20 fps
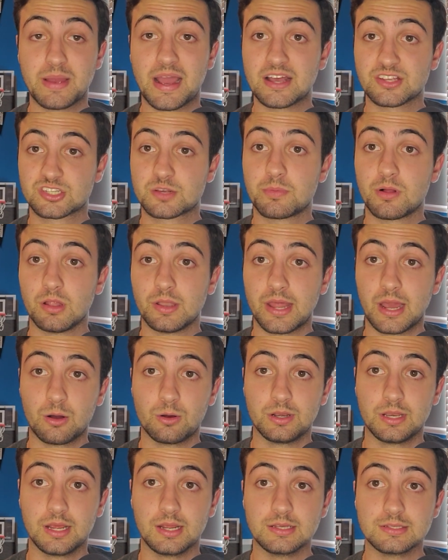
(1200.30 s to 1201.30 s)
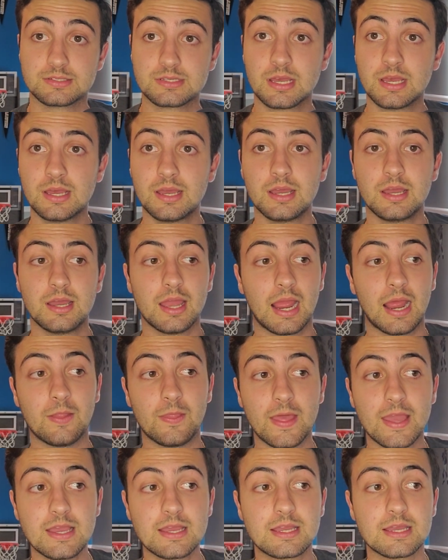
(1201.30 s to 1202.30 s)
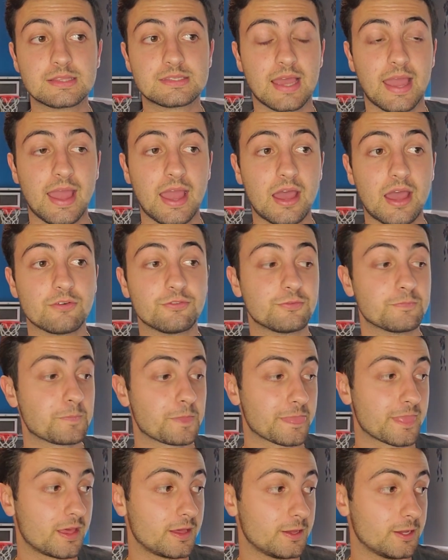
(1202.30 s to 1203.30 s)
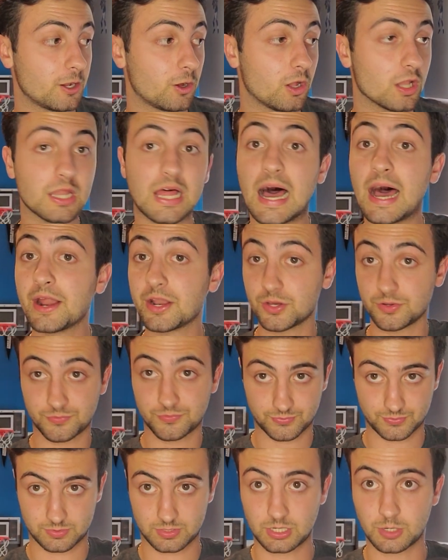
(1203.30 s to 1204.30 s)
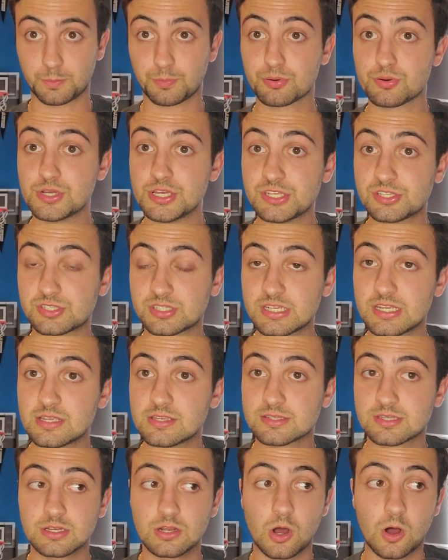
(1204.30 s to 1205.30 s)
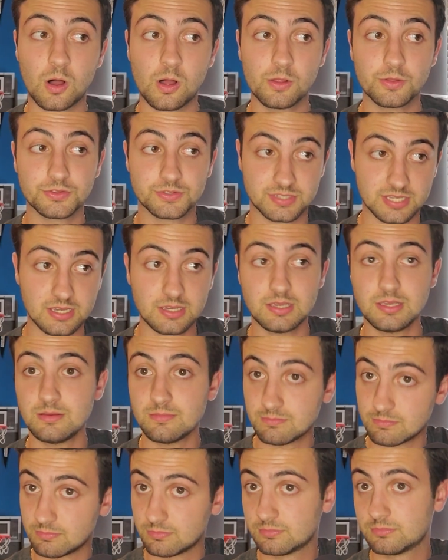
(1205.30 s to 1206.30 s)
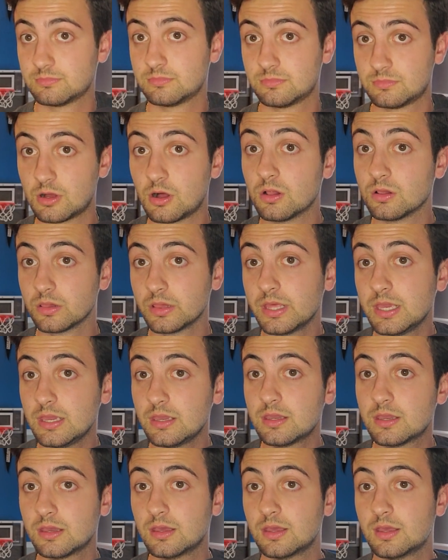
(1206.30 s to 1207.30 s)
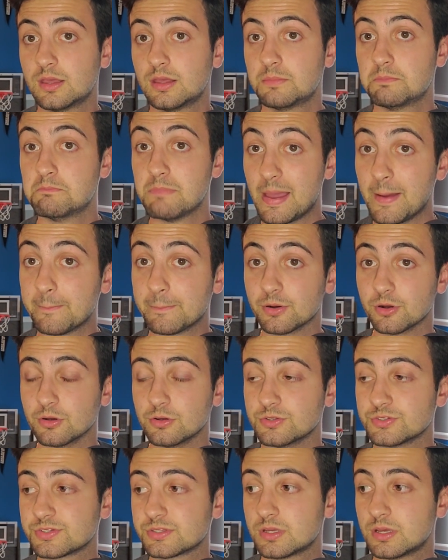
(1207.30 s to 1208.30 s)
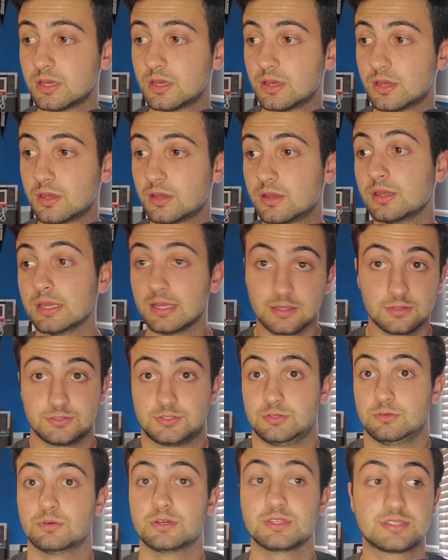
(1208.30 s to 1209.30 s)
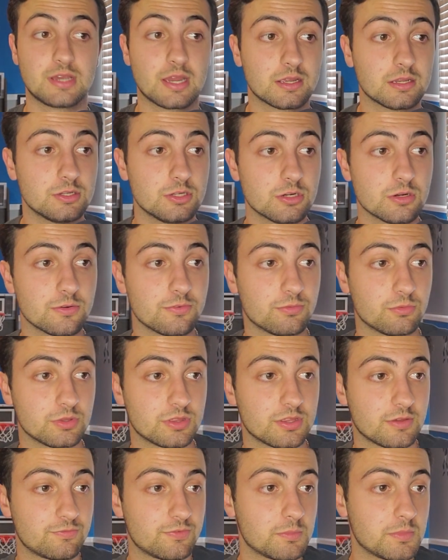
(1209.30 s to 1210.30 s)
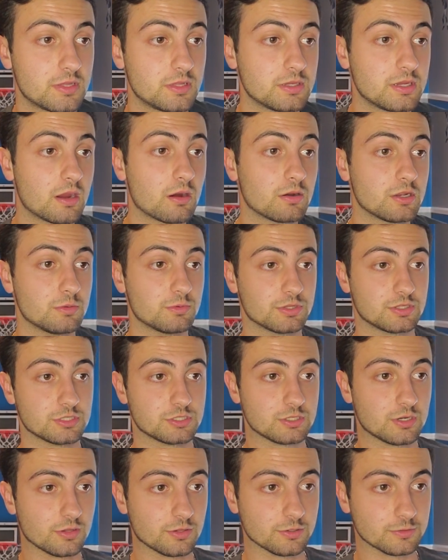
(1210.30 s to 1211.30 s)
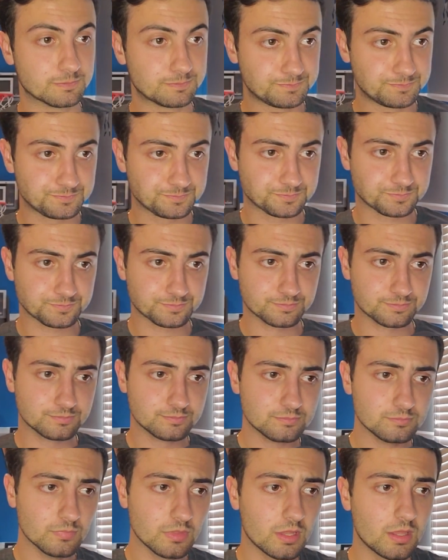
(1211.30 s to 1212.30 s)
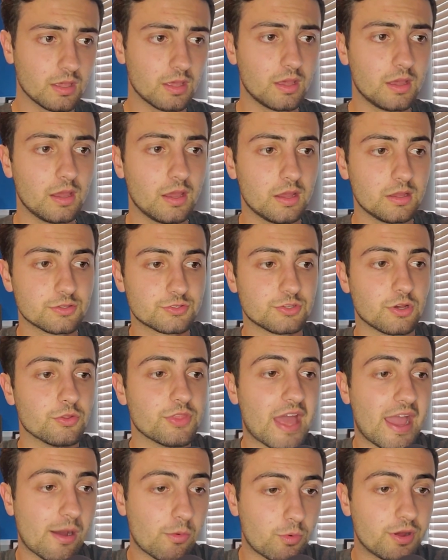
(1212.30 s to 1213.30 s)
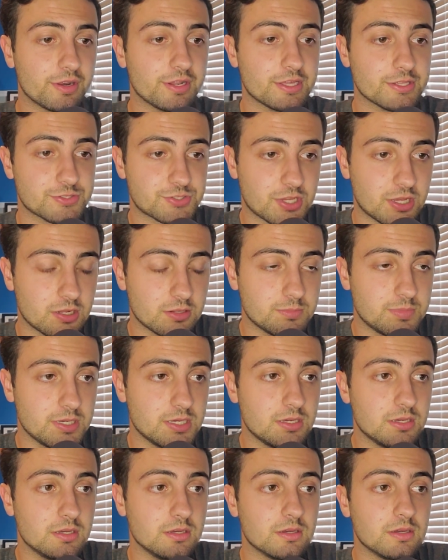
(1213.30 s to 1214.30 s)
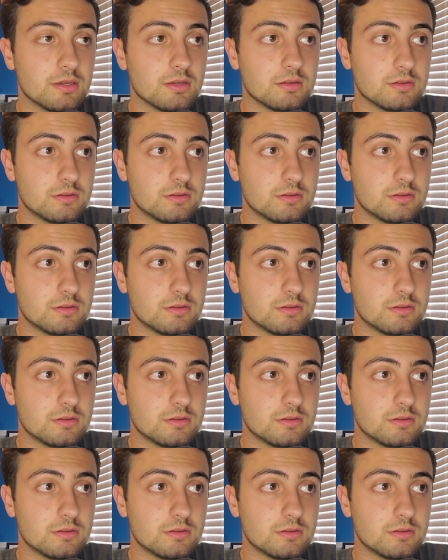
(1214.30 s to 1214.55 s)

basketball nowadays. And they get to have, a lot of, preseason all-team, all-league members into a second year with that familiarity with each other. So that one is going to be